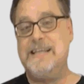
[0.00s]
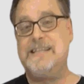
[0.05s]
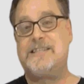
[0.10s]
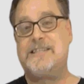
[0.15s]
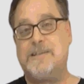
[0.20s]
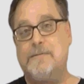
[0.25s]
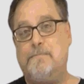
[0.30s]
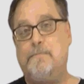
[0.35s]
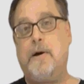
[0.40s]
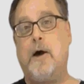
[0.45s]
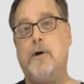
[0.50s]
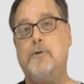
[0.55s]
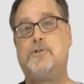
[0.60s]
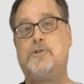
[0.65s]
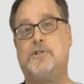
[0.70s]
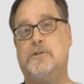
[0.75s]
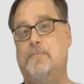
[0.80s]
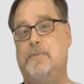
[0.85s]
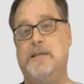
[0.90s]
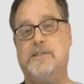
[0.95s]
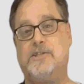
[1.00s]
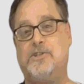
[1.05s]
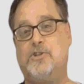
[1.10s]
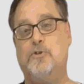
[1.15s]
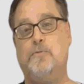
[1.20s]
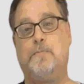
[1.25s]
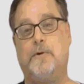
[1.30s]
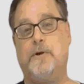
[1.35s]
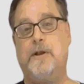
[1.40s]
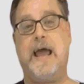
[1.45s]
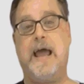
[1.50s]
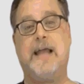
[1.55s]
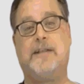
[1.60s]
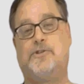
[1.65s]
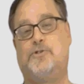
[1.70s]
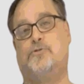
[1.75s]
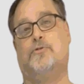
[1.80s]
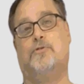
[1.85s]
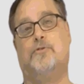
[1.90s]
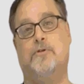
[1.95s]
is supposed to be
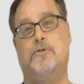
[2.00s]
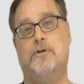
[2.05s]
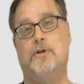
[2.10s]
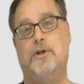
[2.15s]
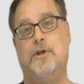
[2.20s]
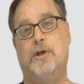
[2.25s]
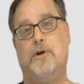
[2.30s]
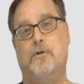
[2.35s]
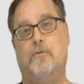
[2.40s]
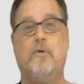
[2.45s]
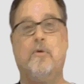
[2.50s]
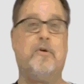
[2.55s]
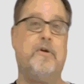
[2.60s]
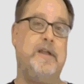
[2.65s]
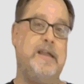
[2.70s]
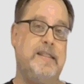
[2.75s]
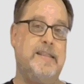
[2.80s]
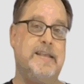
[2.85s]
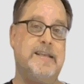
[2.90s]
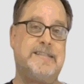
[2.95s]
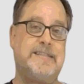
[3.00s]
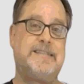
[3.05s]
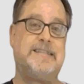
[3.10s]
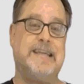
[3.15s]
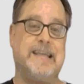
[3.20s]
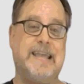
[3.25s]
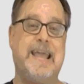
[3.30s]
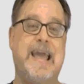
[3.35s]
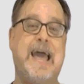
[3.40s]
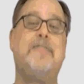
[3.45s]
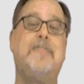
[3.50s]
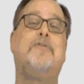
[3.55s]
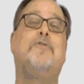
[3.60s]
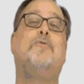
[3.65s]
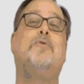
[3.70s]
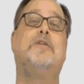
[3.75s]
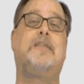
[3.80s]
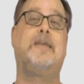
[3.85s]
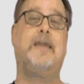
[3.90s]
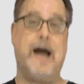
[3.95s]
supernatural. We're in this together
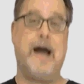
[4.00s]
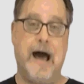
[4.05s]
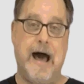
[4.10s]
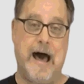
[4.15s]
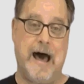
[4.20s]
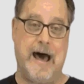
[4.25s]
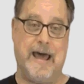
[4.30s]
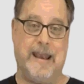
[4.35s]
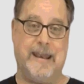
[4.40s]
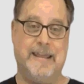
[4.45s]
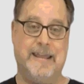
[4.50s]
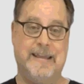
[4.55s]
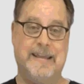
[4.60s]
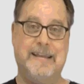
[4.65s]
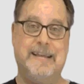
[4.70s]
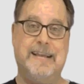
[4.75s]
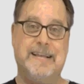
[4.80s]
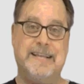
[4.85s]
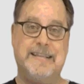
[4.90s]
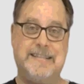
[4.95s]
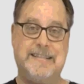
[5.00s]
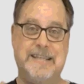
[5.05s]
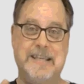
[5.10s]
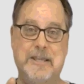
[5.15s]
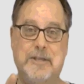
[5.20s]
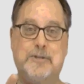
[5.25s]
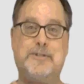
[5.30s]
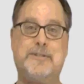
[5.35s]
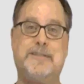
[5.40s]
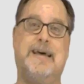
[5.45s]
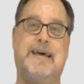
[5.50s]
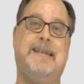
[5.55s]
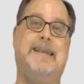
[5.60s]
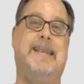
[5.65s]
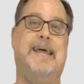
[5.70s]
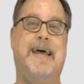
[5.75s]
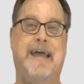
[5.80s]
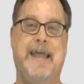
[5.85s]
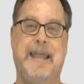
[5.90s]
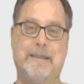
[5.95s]
with God. See you
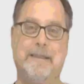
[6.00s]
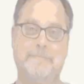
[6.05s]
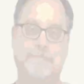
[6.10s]
Sunday.